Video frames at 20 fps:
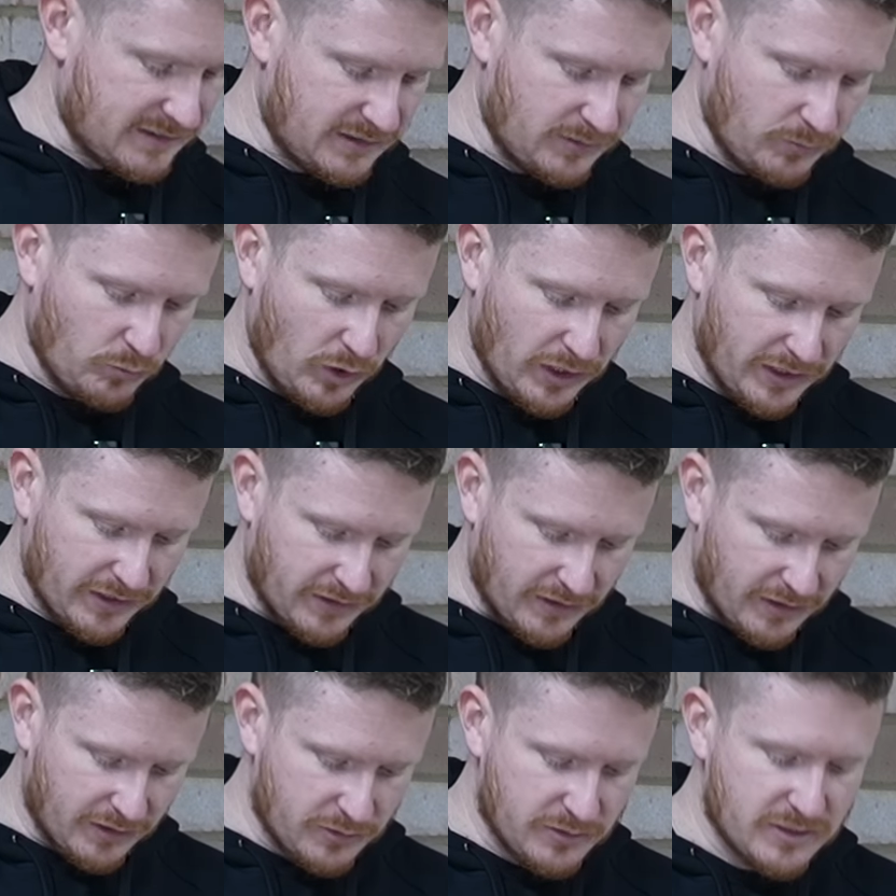And one
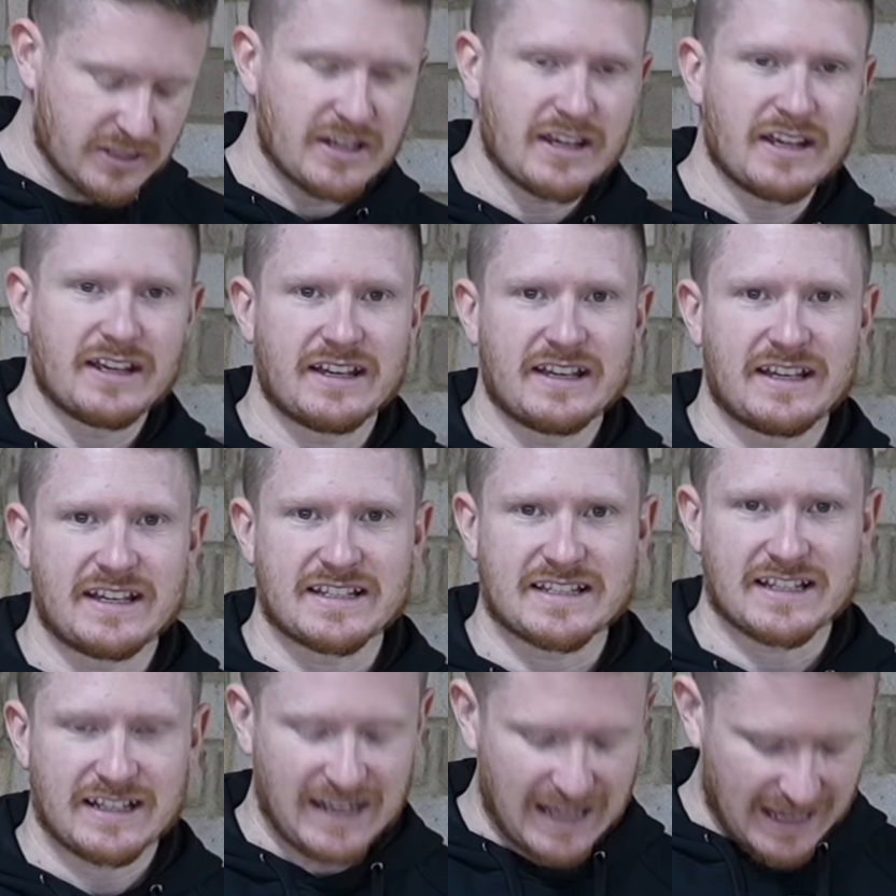of those
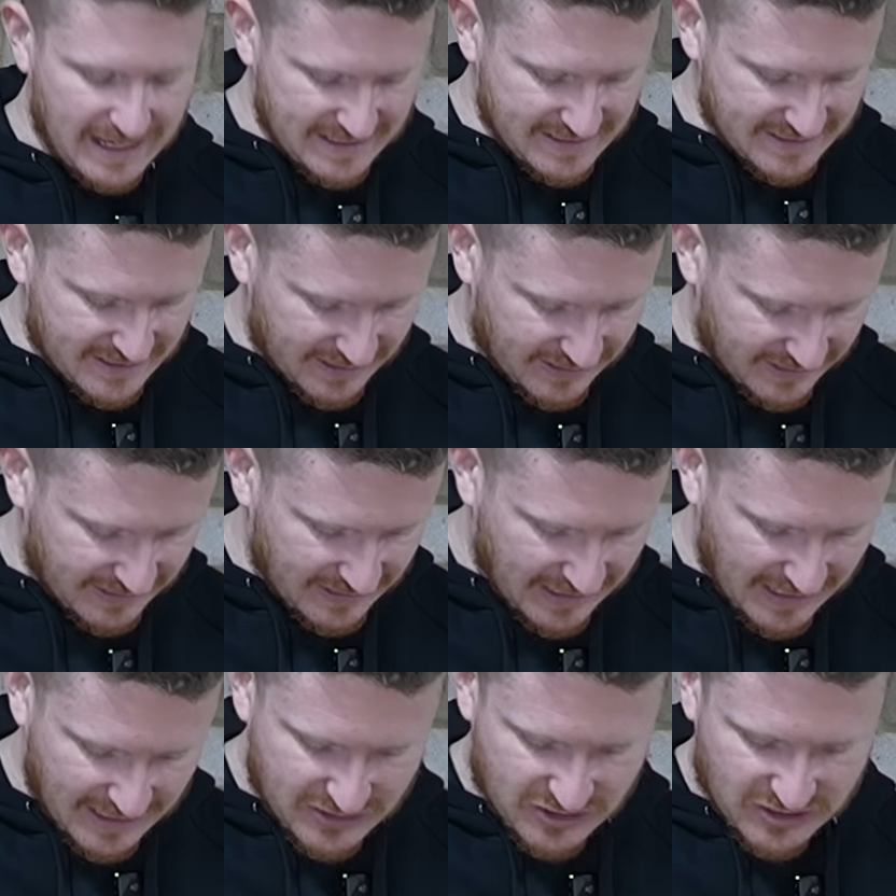is a laser.
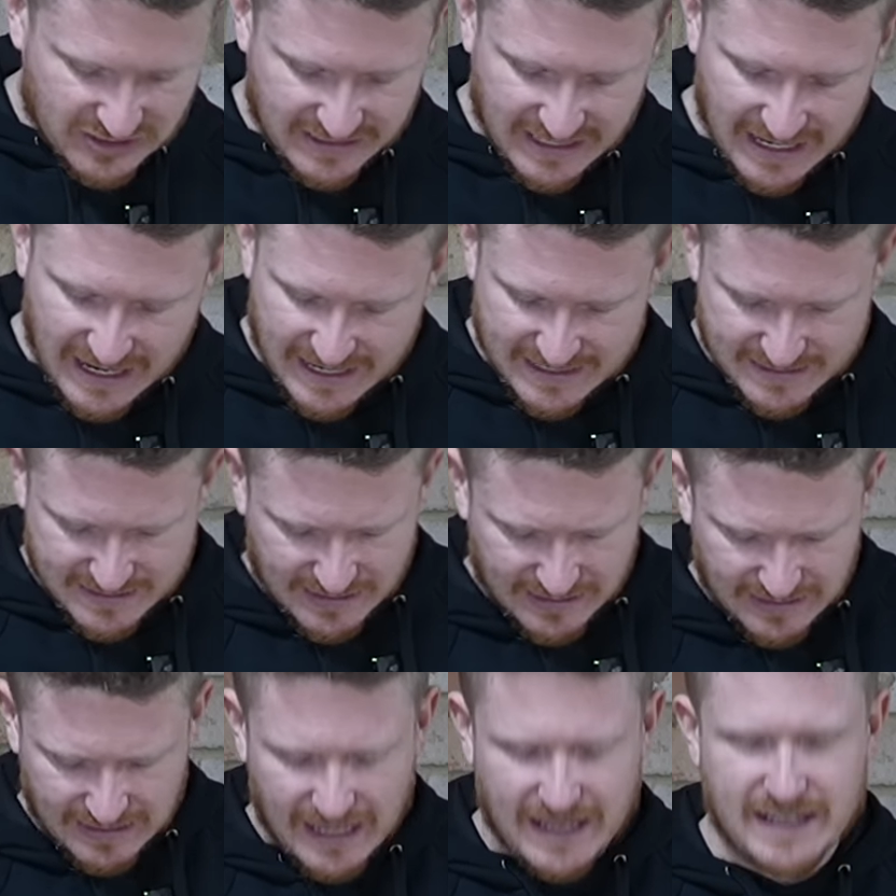It actually has
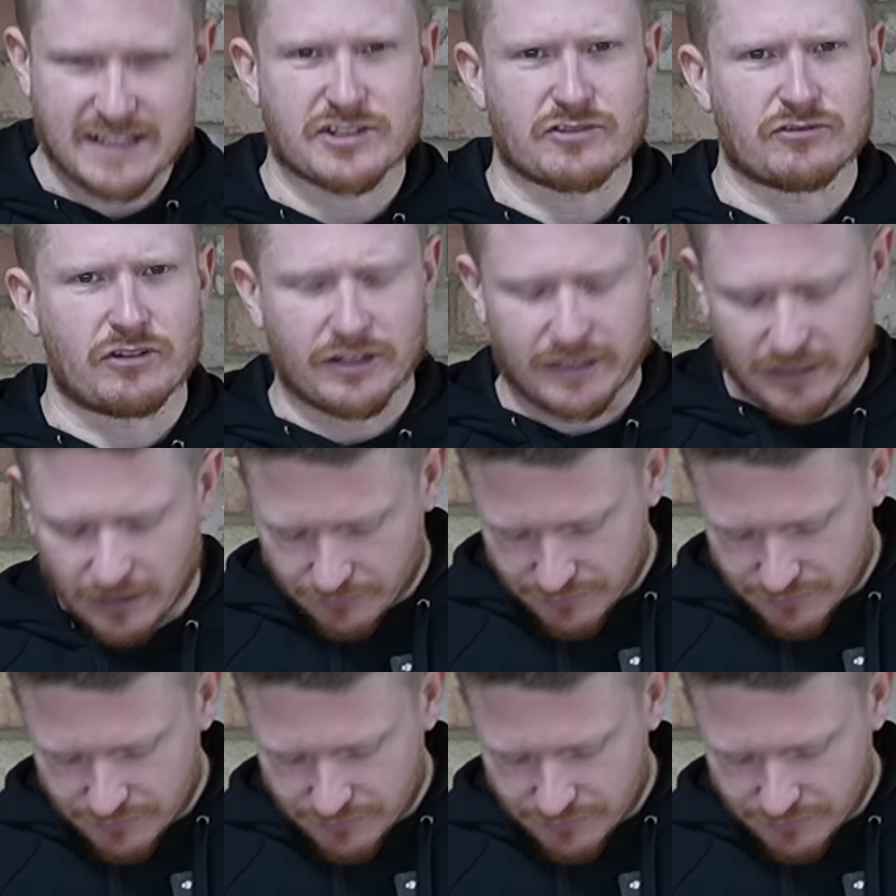a laser on it.